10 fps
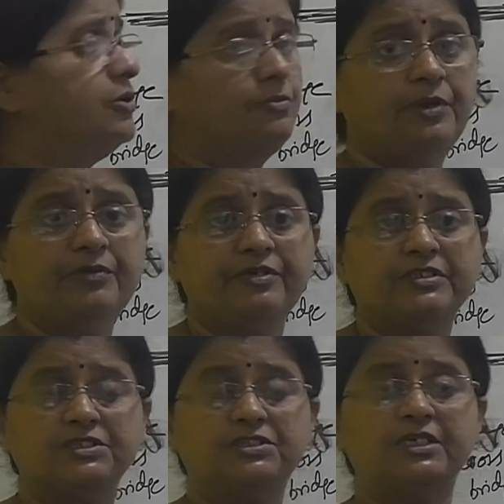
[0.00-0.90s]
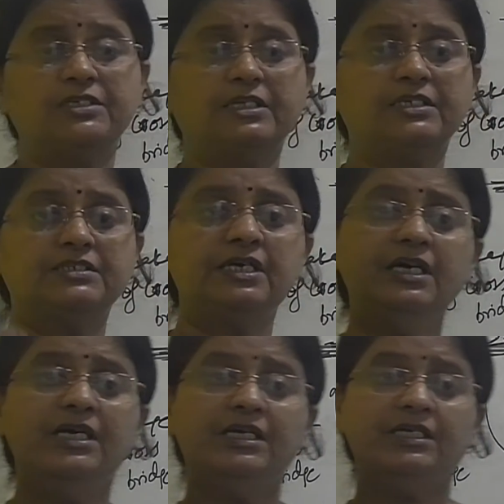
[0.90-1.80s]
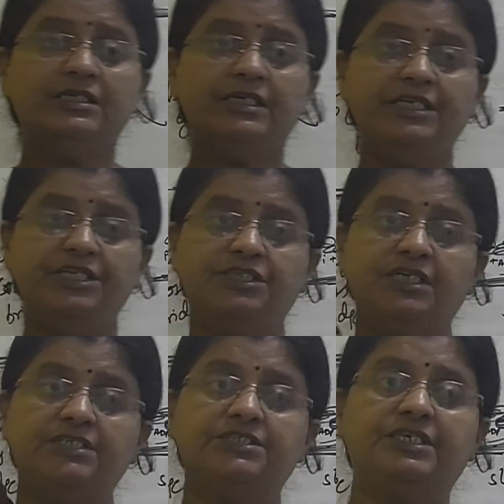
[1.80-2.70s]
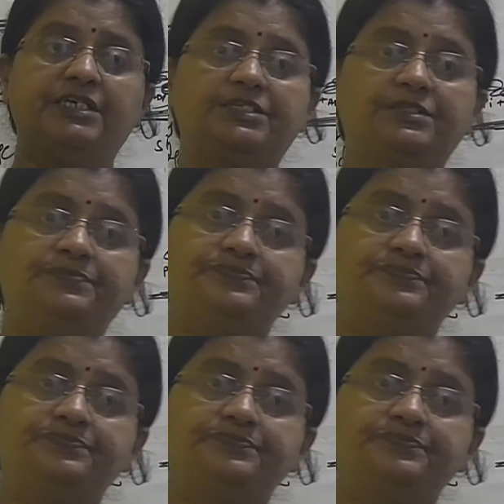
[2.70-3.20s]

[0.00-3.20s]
previous stage, that is the initial stage.